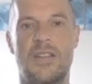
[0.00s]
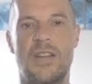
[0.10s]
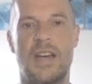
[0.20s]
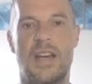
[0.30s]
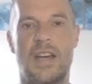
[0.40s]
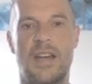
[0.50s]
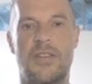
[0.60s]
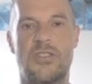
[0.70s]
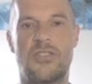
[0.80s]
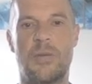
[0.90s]
If
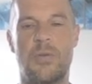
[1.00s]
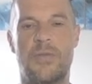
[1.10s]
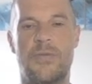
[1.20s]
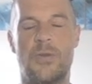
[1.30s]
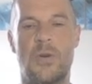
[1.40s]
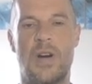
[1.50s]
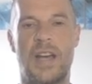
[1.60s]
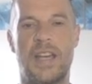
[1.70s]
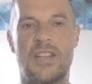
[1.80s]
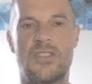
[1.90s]
I triple the 4, I
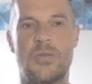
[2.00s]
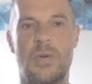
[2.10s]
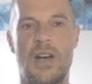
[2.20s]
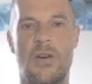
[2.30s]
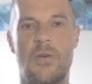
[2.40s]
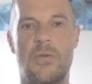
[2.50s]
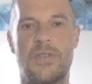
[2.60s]
get 12.